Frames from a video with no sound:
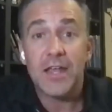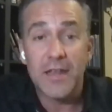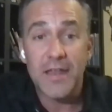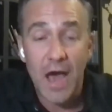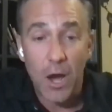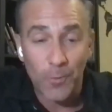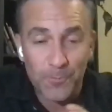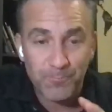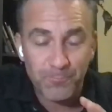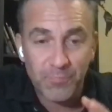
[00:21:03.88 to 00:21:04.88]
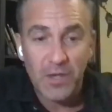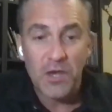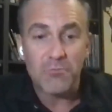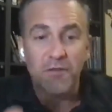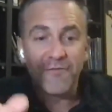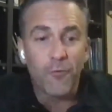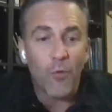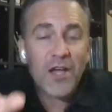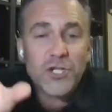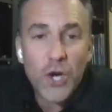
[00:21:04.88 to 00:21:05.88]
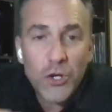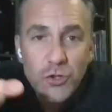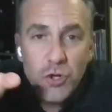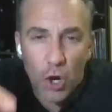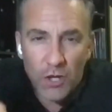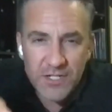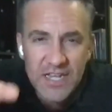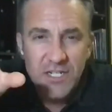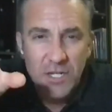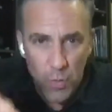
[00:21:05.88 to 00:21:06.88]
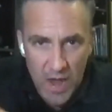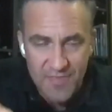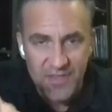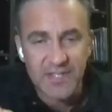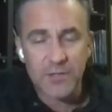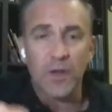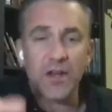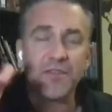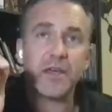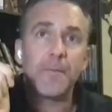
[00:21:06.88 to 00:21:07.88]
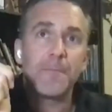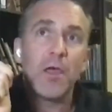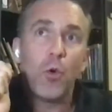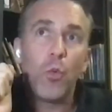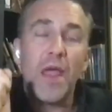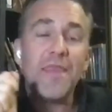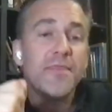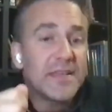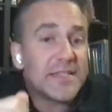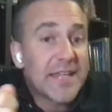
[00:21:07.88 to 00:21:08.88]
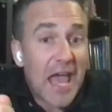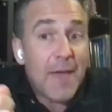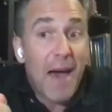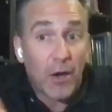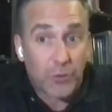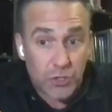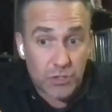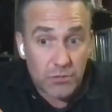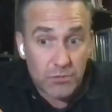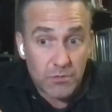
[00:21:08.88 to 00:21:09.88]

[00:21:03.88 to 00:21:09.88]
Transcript: Now, before I show you Content Aware, this is one of the, when this came out,